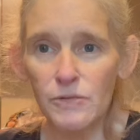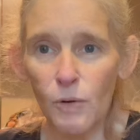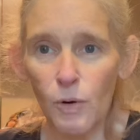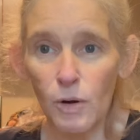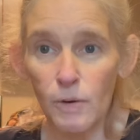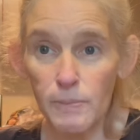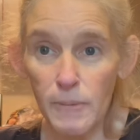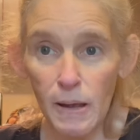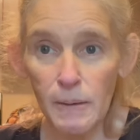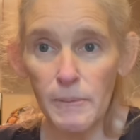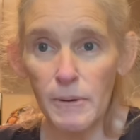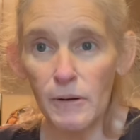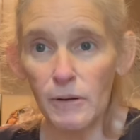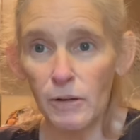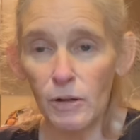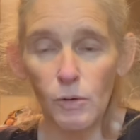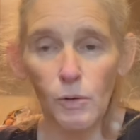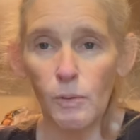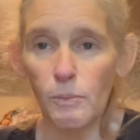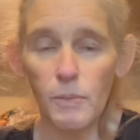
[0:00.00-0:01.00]
forward, maybe a
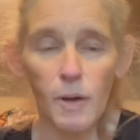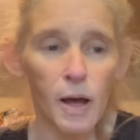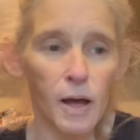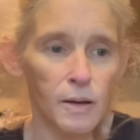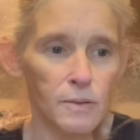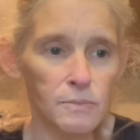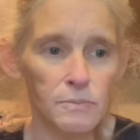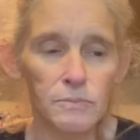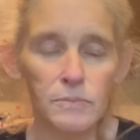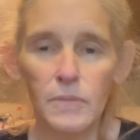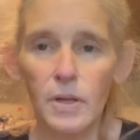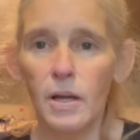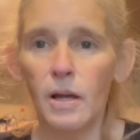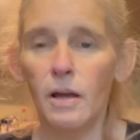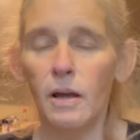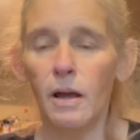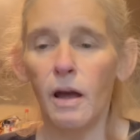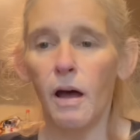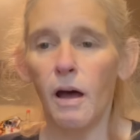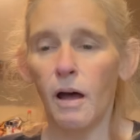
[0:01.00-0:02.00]
little um,
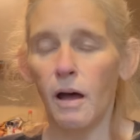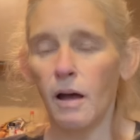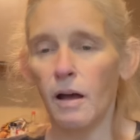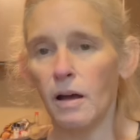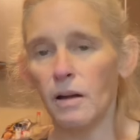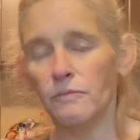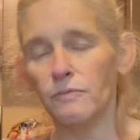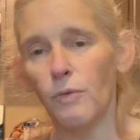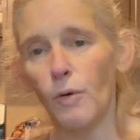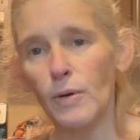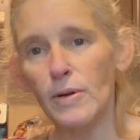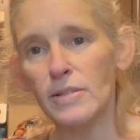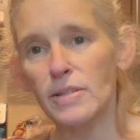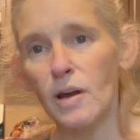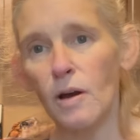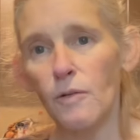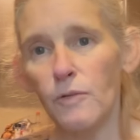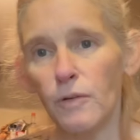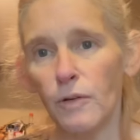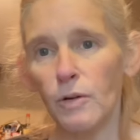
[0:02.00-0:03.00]
uh,
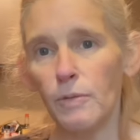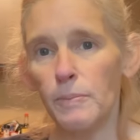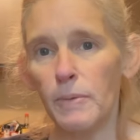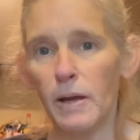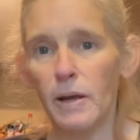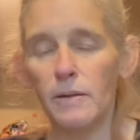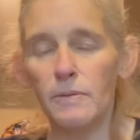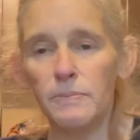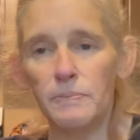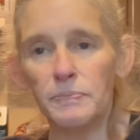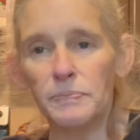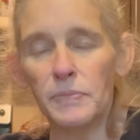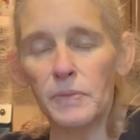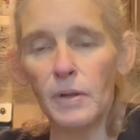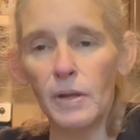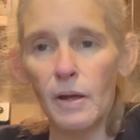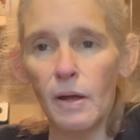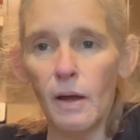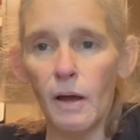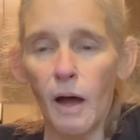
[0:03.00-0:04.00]
voiceover, but
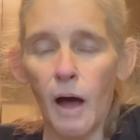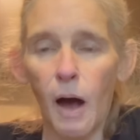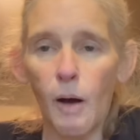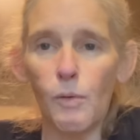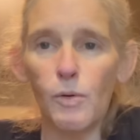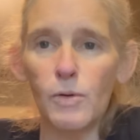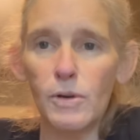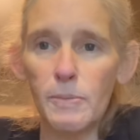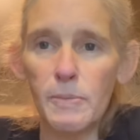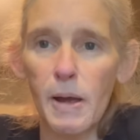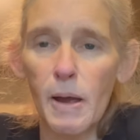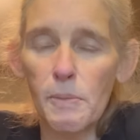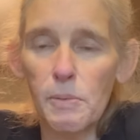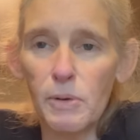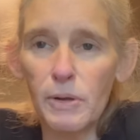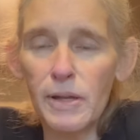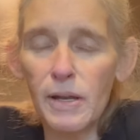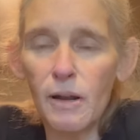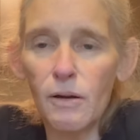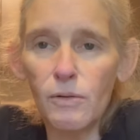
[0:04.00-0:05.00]
I wanted to be able
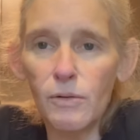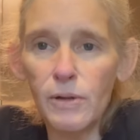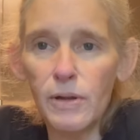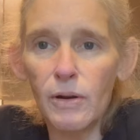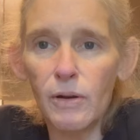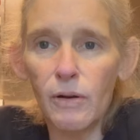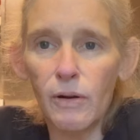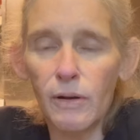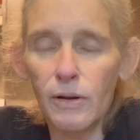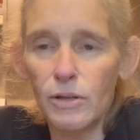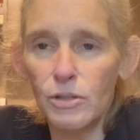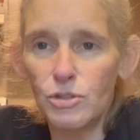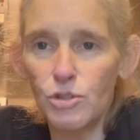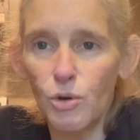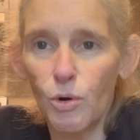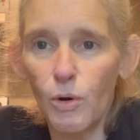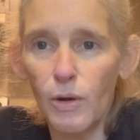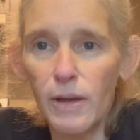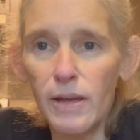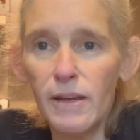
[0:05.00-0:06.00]
to get on here and
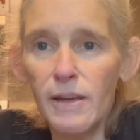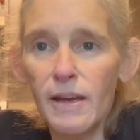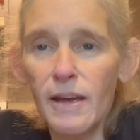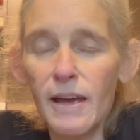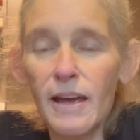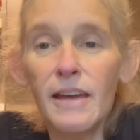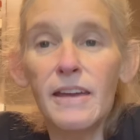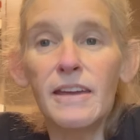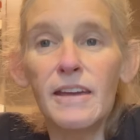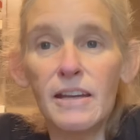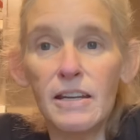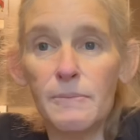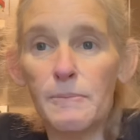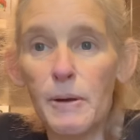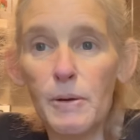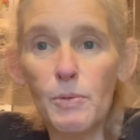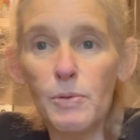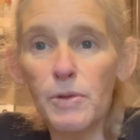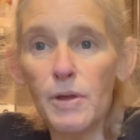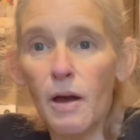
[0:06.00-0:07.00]
enjoy getting to
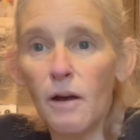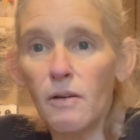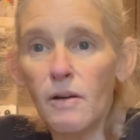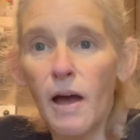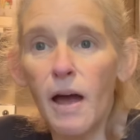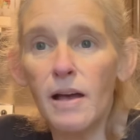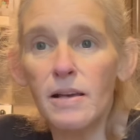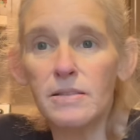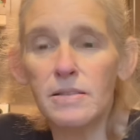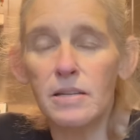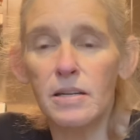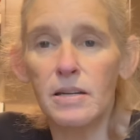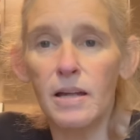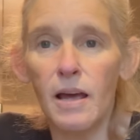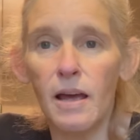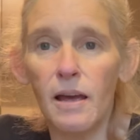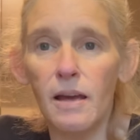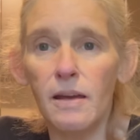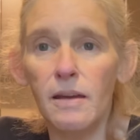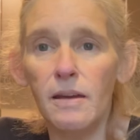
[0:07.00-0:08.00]
be with y'all guys
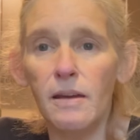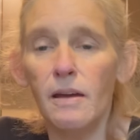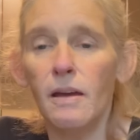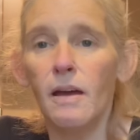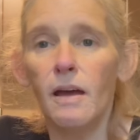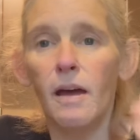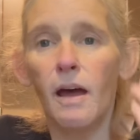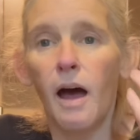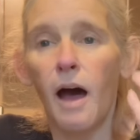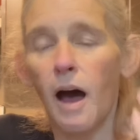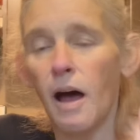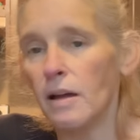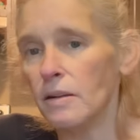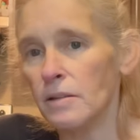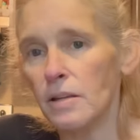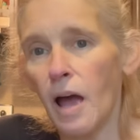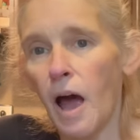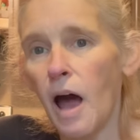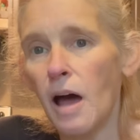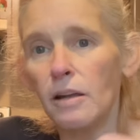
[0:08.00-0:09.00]
today. I,
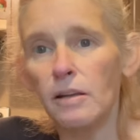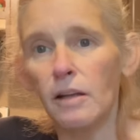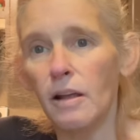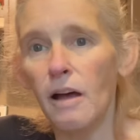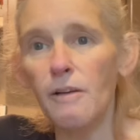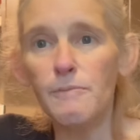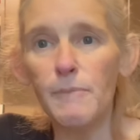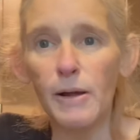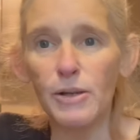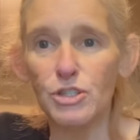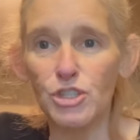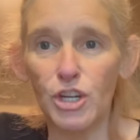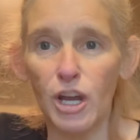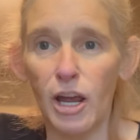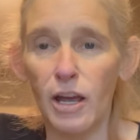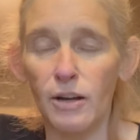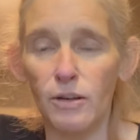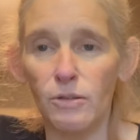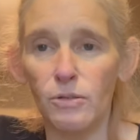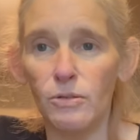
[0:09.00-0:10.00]
I love my
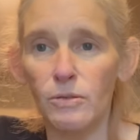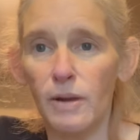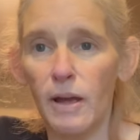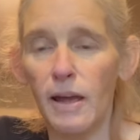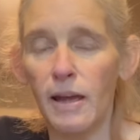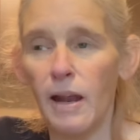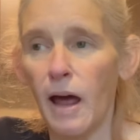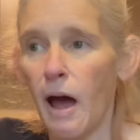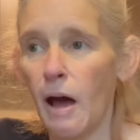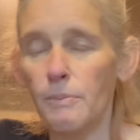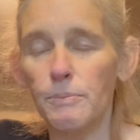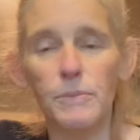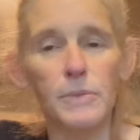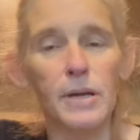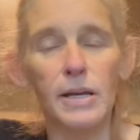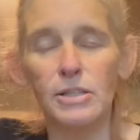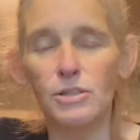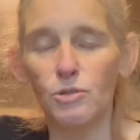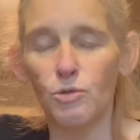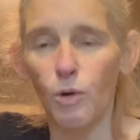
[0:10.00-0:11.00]
channel and I,
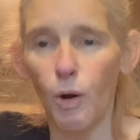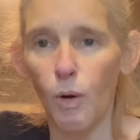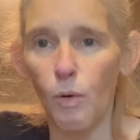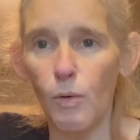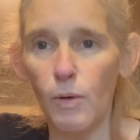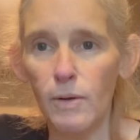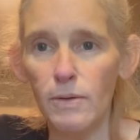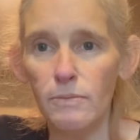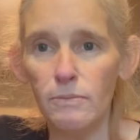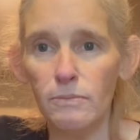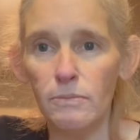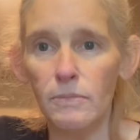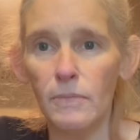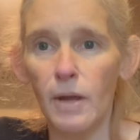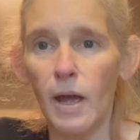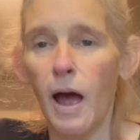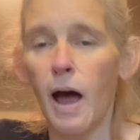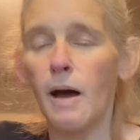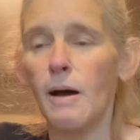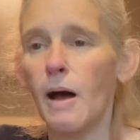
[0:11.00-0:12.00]
it's growing.
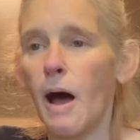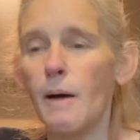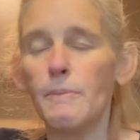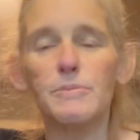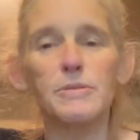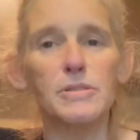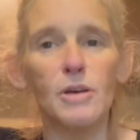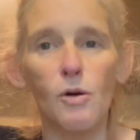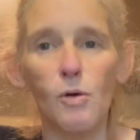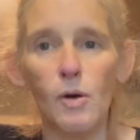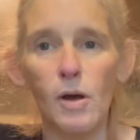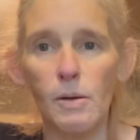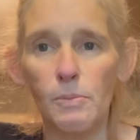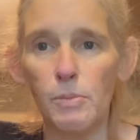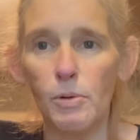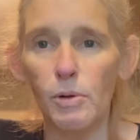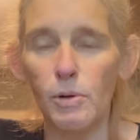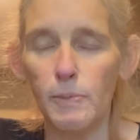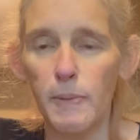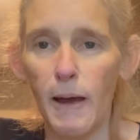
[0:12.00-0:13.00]
I, am so
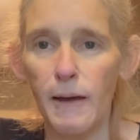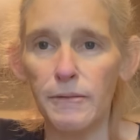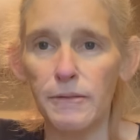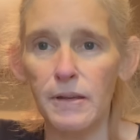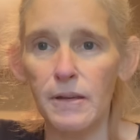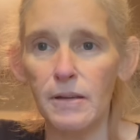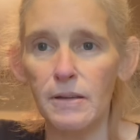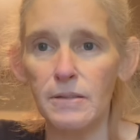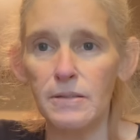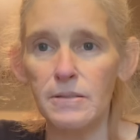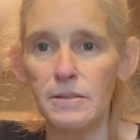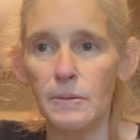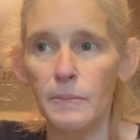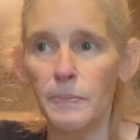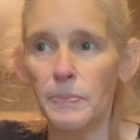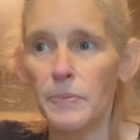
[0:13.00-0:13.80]
humble about this